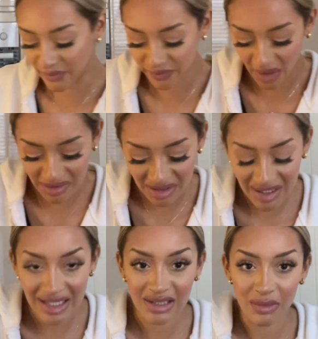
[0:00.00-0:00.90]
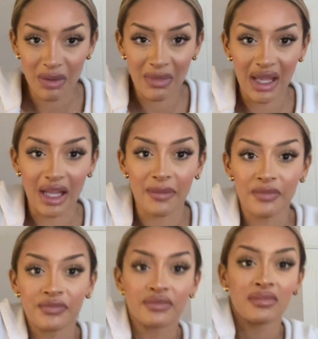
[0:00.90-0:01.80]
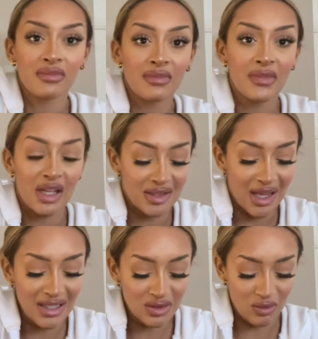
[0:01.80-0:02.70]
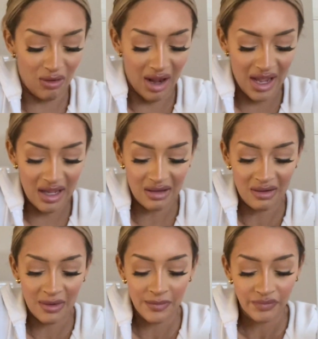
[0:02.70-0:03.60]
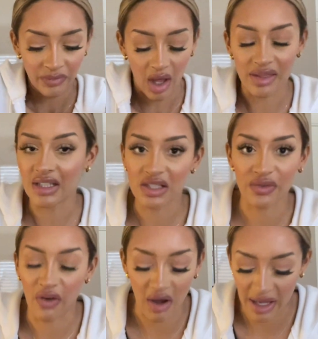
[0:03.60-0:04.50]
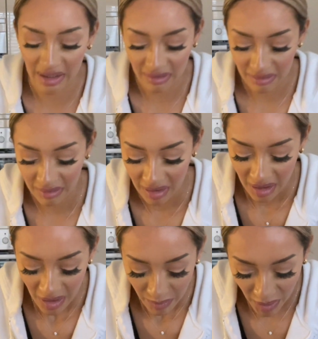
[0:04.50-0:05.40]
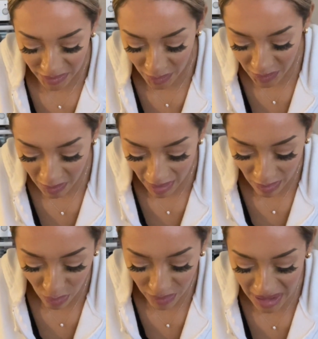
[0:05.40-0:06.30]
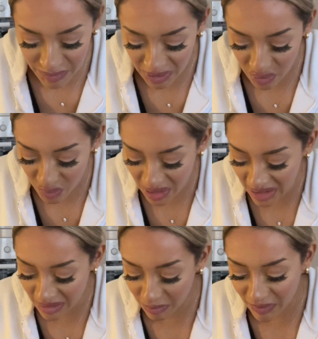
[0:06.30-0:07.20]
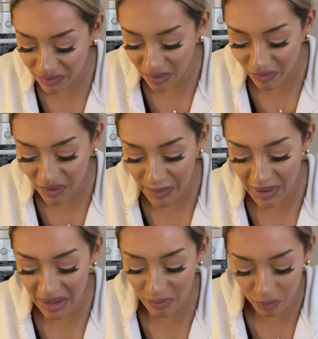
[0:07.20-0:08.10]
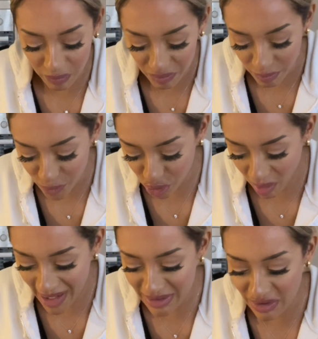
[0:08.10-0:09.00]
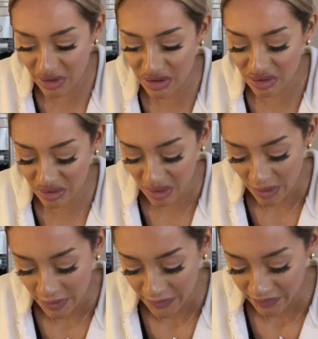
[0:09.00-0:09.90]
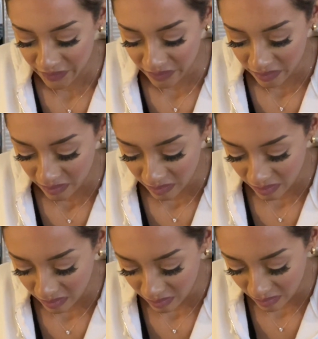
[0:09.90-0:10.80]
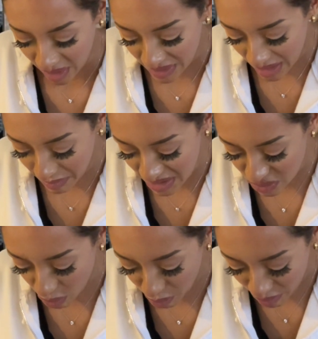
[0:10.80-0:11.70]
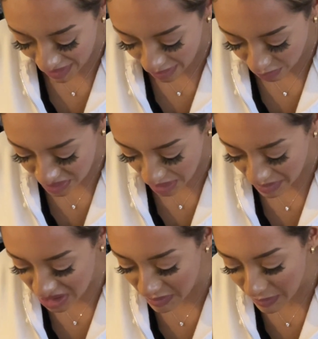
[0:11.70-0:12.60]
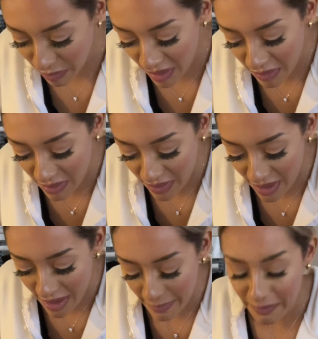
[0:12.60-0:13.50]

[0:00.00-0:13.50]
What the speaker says: I did taste some of the meat. It tastes alright. I think it's fine. I don't know how long that's been cooking with the flipping dryness. And now that meat's gone brown. Is that meant to be brown like that?